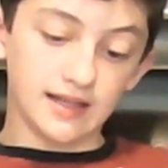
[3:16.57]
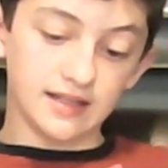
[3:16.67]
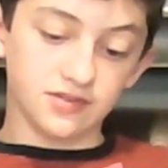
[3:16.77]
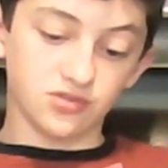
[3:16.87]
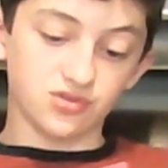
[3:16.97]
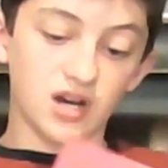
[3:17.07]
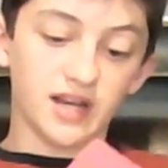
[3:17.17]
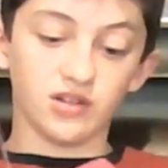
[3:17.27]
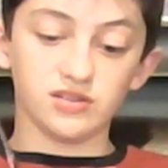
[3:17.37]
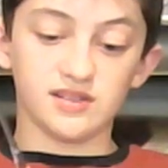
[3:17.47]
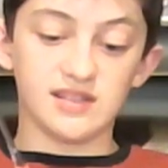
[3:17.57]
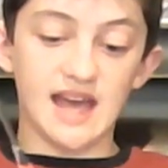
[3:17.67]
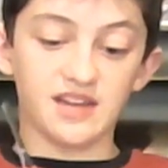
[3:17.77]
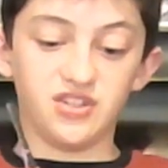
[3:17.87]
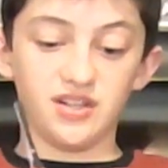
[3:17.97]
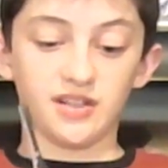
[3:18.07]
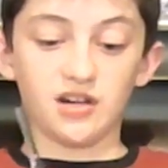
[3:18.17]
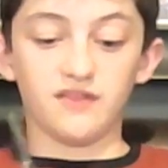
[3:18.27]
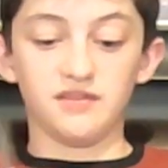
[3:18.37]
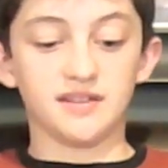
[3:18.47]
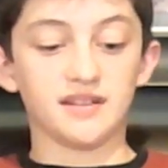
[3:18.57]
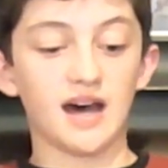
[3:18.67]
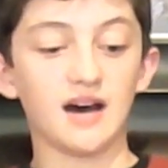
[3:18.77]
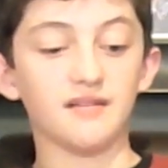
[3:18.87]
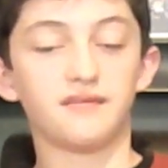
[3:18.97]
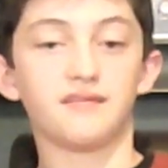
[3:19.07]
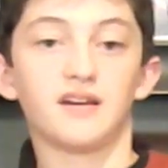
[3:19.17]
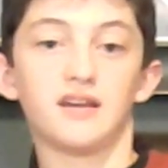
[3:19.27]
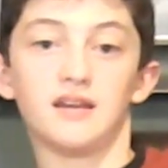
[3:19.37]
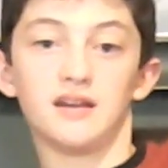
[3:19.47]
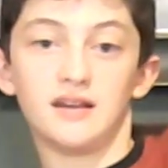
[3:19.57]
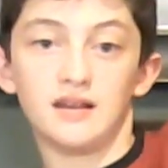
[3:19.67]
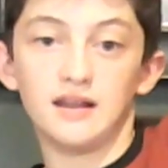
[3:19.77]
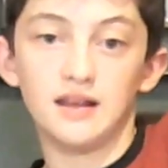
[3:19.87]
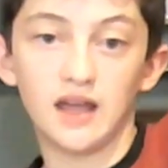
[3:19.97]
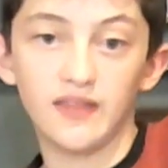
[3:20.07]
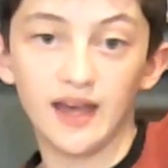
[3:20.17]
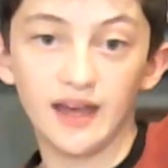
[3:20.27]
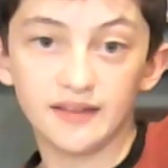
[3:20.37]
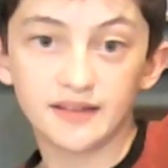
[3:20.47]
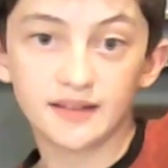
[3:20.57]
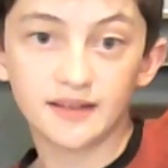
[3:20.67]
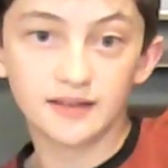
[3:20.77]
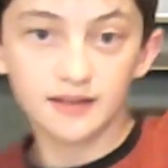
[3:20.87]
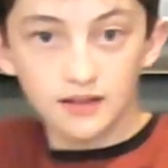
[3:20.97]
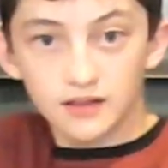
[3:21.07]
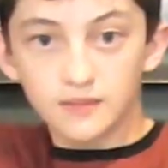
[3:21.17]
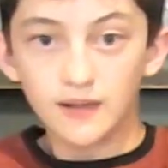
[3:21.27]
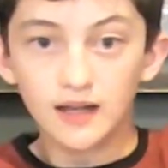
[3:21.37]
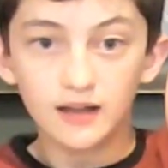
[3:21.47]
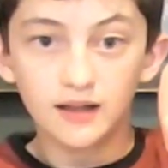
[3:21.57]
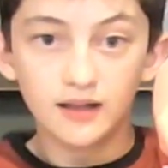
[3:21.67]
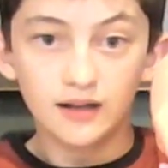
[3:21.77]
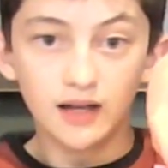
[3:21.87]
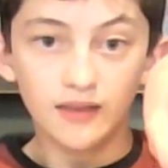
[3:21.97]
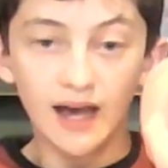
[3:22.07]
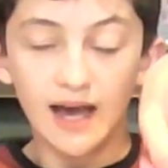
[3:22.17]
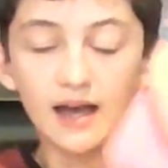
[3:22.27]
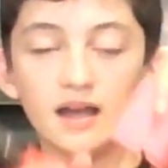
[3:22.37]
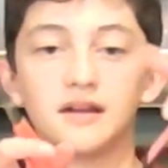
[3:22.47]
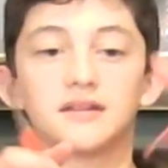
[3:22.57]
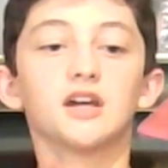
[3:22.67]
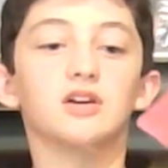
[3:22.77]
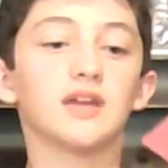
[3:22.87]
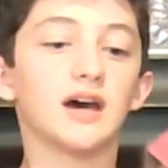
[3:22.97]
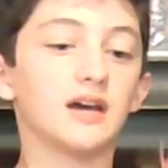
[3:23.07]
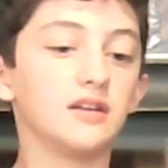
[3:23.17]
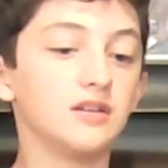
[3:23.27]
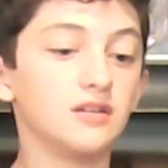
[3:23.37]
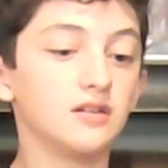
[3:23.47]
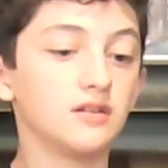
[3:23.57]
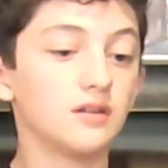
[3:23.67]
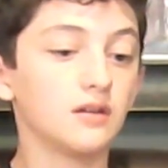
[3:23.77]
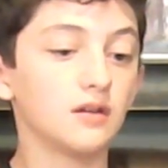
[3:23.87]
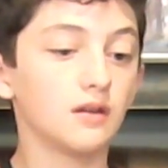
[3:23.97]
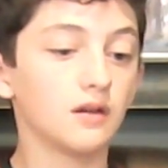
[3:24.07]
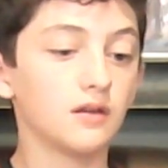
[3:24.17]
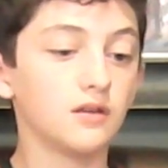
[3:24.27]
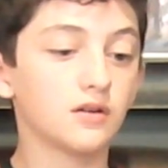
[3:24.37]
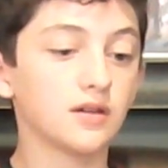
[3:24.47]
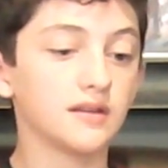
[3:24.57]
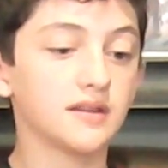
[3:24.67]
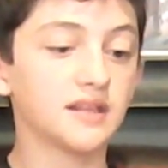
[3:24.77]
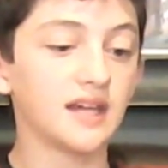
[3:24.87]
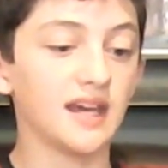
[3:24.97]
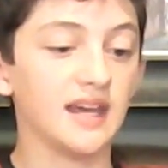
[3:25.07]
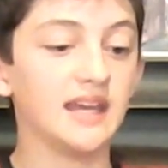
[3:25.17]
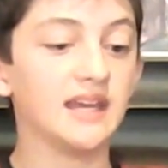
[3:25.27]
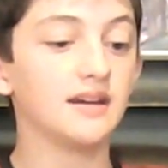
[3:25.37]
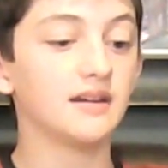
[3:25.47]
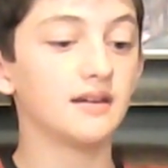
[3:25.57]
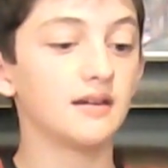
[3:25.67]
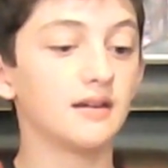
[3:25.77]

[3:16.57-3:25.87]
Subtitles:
little triangles and the edges off and stuff, like this, like that, so that you can see